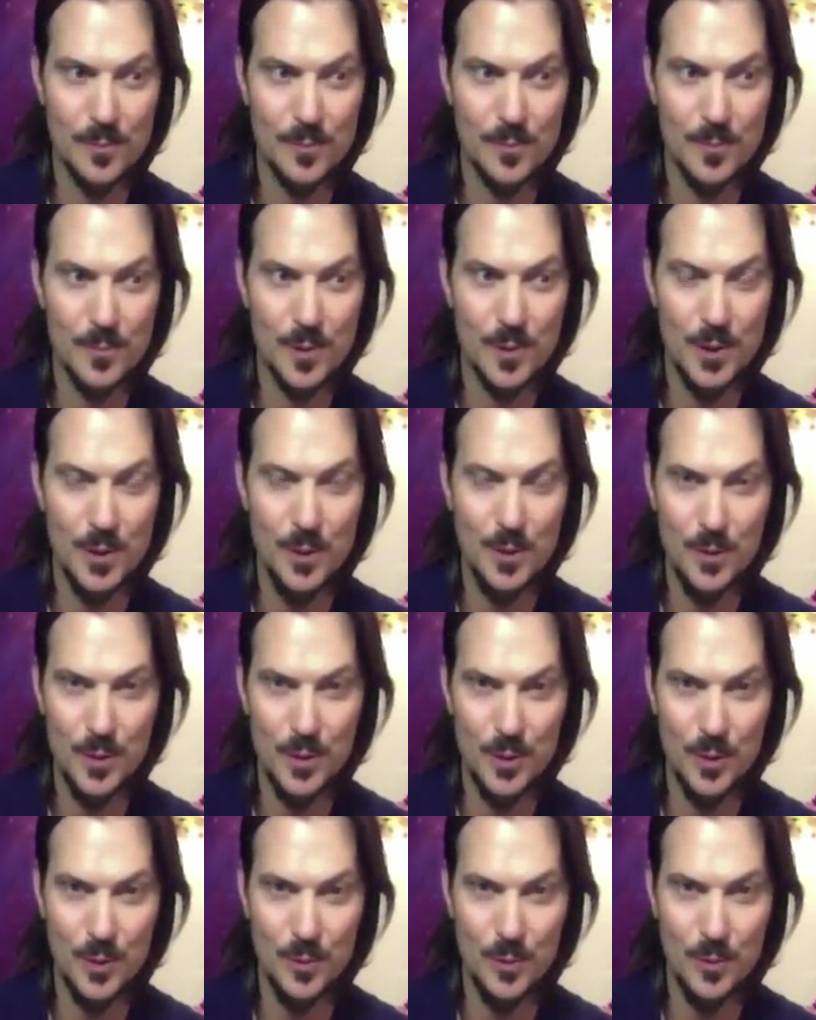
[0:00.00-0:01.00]

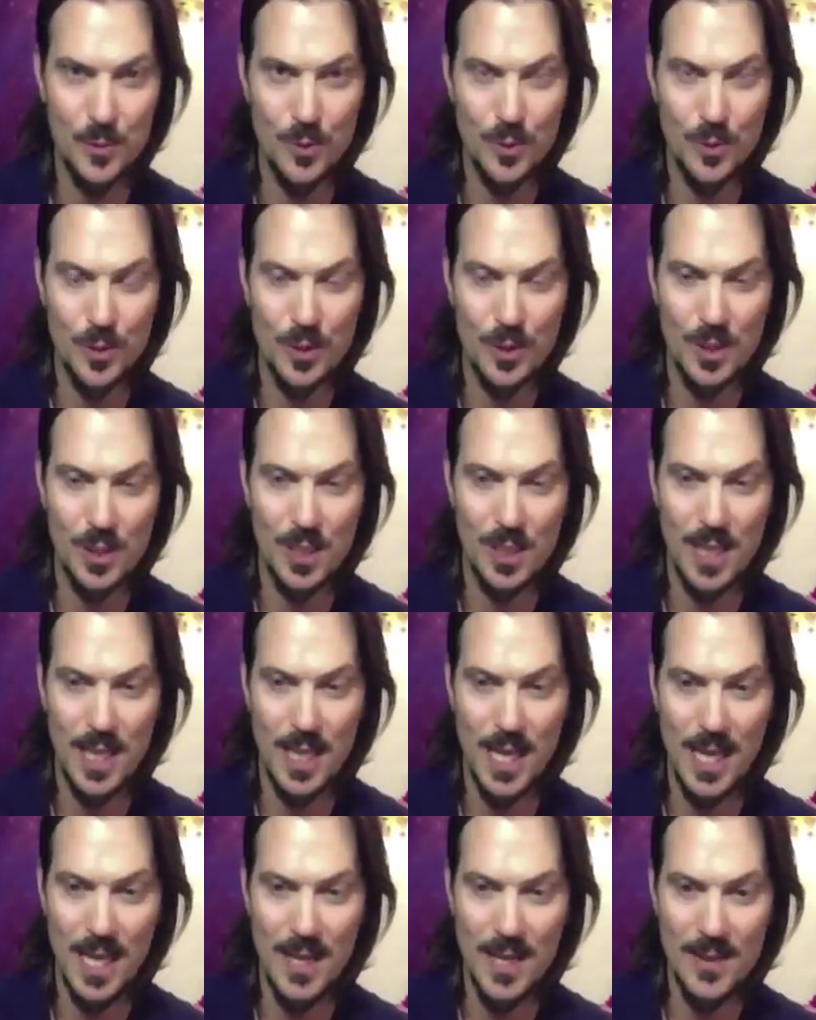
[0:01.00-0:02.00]
YouTube
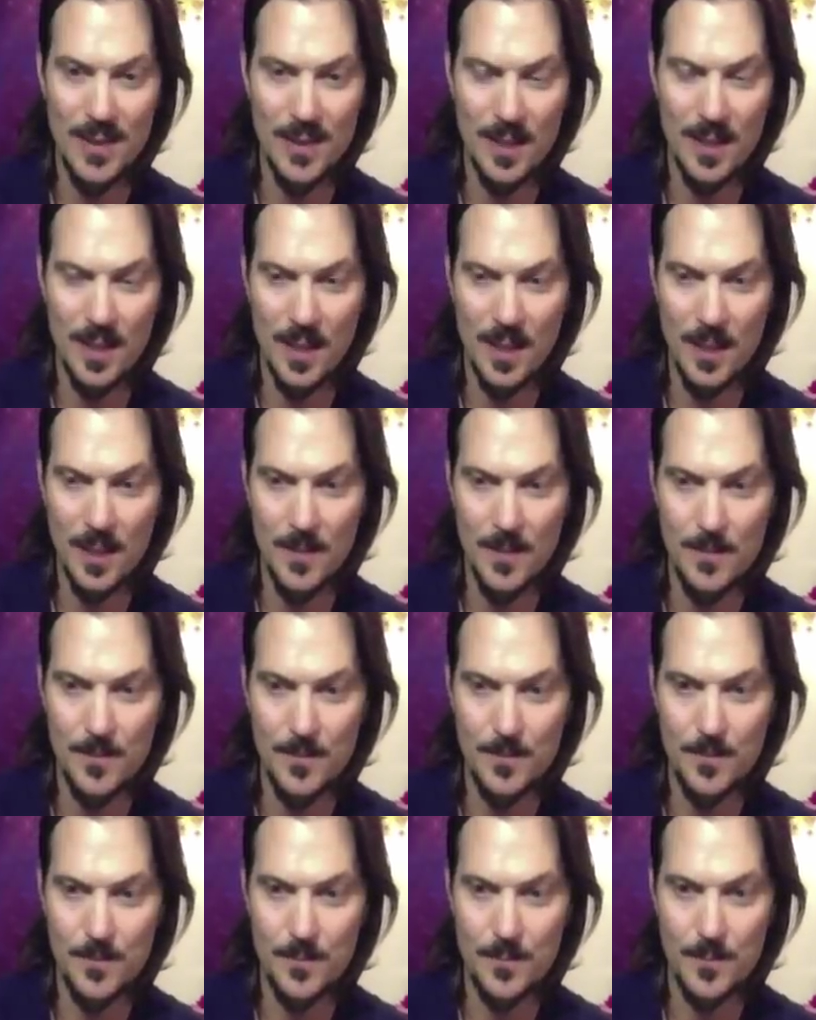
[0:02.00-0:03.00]
and
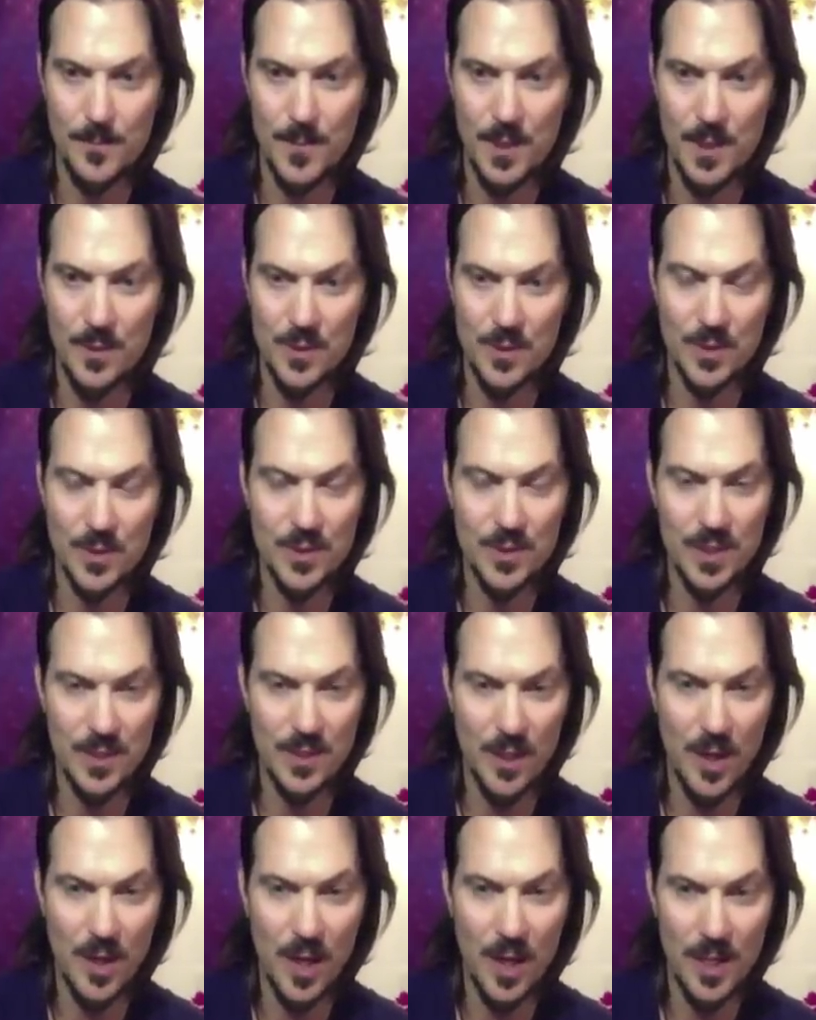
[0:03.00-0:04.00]
just did
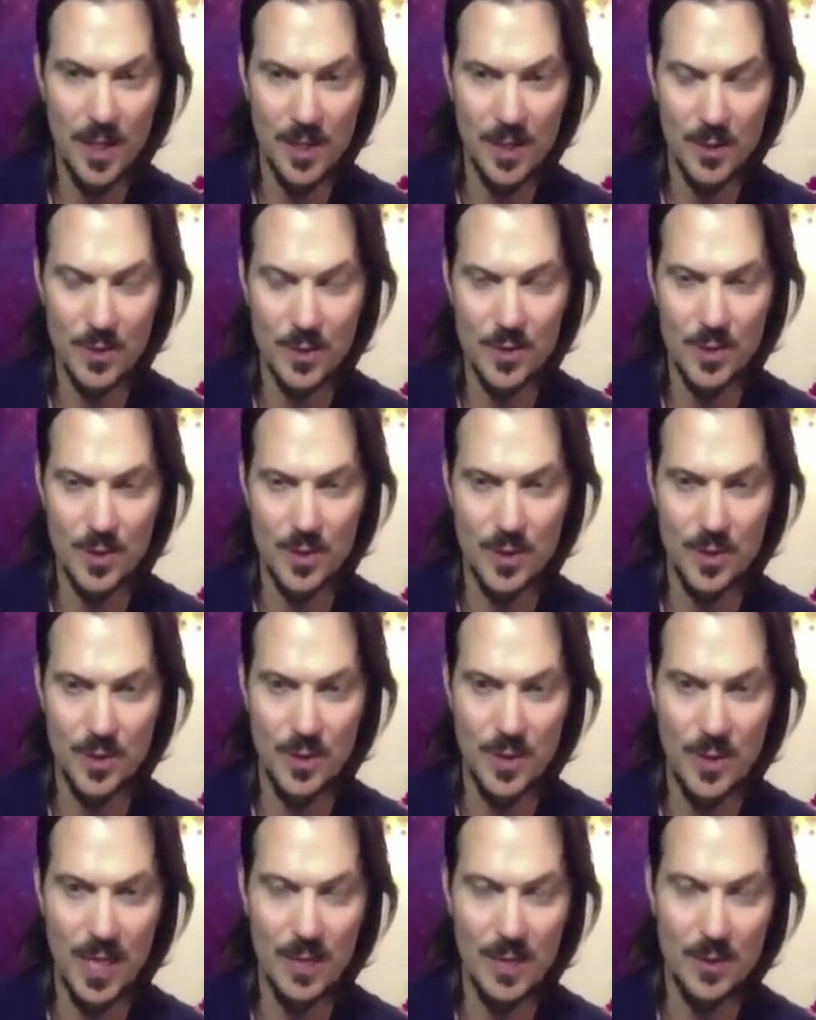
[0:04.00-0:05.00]
the audio, because you can do
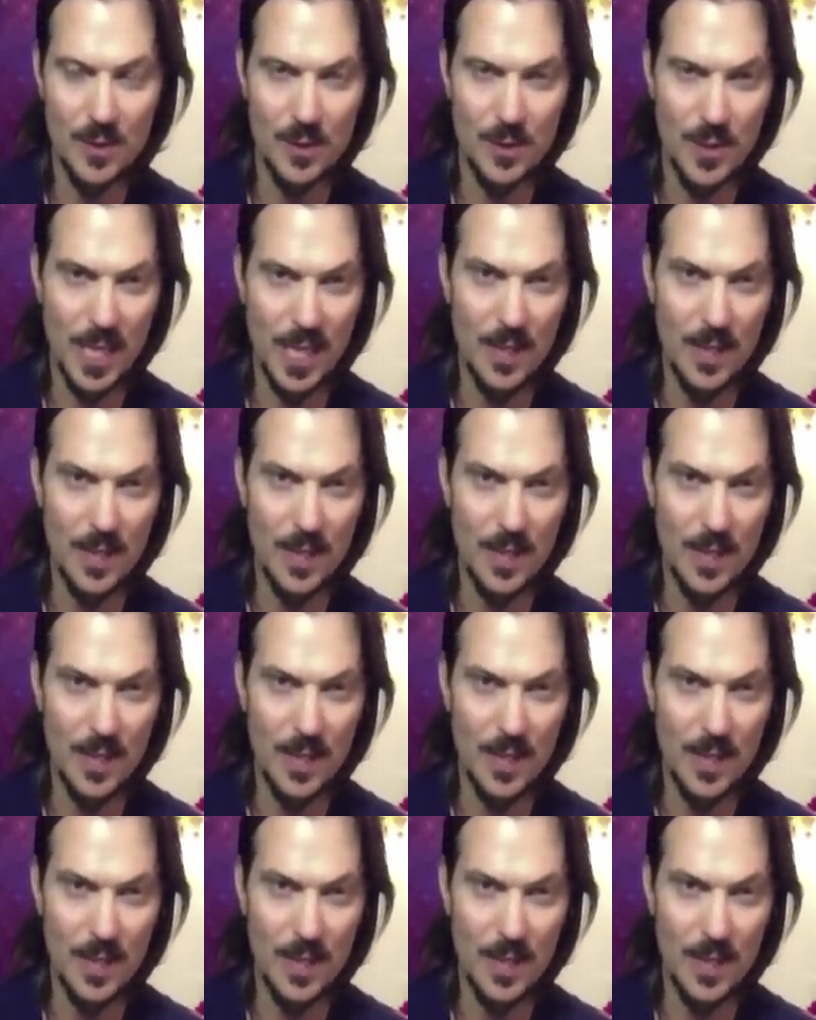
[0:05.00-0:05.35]
that. You can.